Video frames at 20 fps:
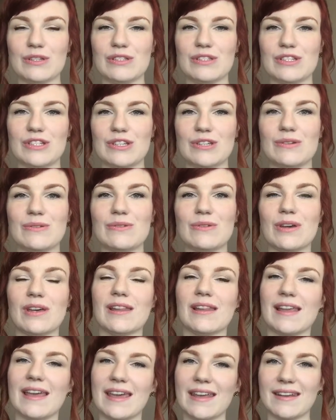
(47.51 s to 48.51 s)
to
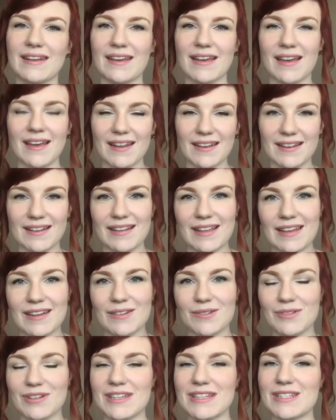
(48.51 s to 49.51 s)
Elena at
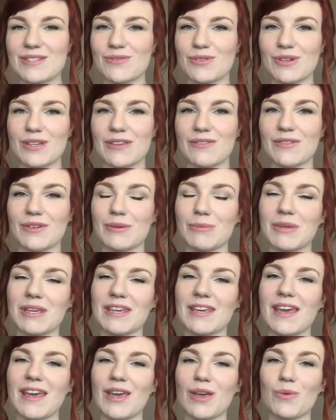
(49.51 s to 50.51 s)
Elena Reads for giving
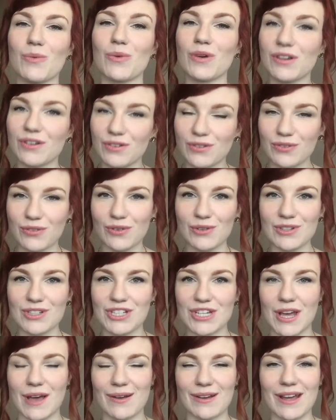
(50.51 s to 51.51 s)
me a wonderful
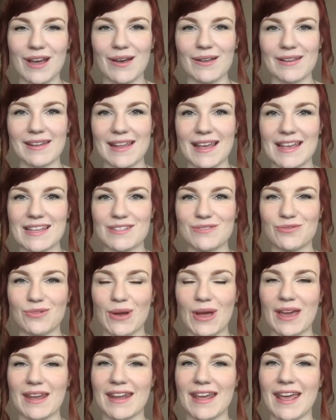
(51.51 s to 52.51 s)
shout out last
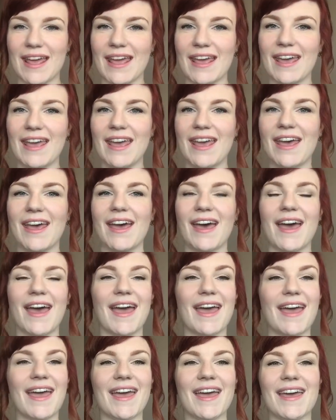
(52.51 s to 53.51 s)
Friday,
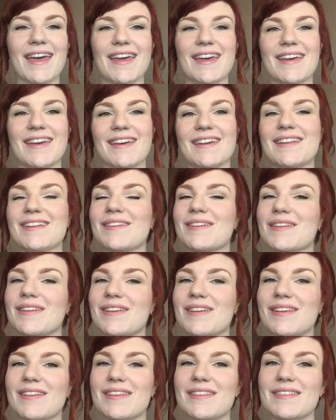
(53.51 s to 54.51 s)
and
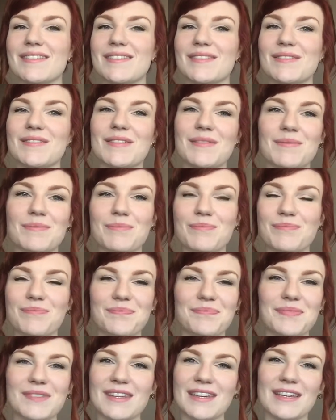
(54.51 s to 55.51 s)

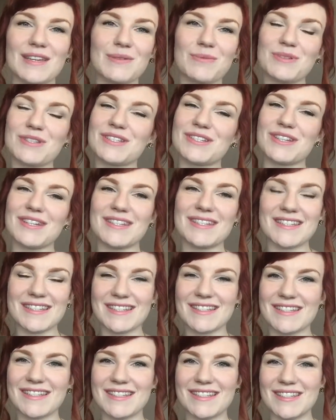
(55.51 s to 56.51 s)
it was
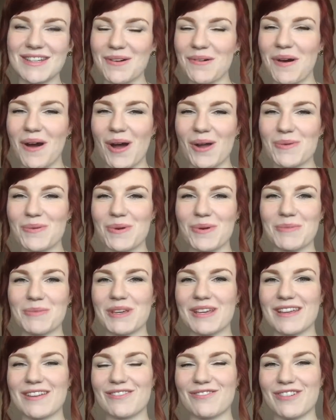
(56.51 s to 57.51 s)
just so
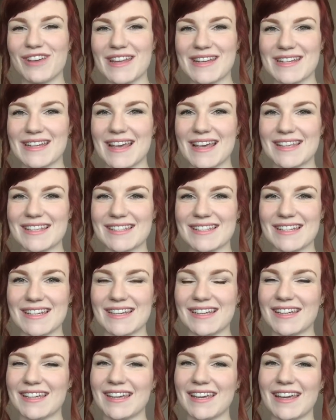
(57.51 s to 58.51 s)
heartwarming and
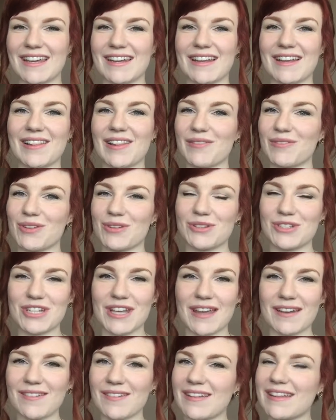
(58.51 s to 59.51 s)
fantastic, and I love your
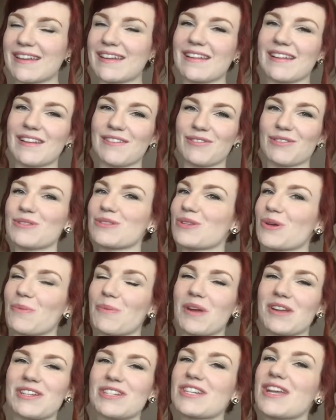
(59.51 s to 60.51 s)
channel and I love you so
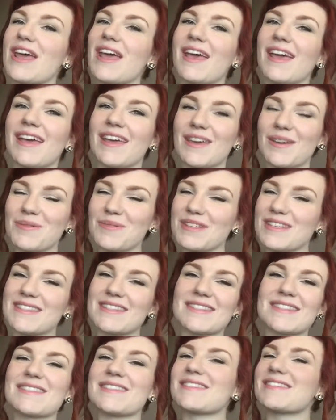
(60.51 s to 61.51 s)
much. It
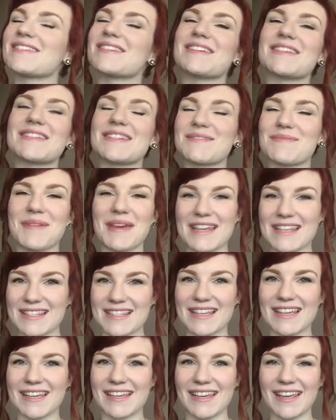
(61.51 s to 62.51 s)
was just
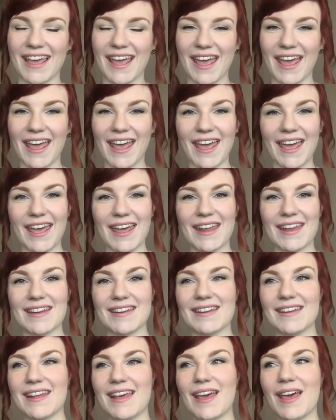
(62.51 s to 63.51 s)
amazing,
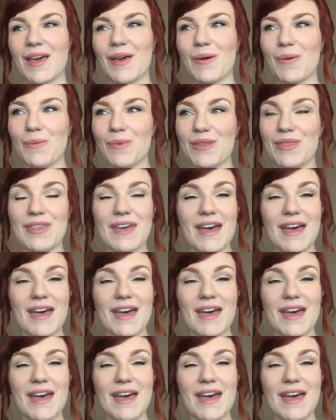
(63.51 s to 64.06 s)
and with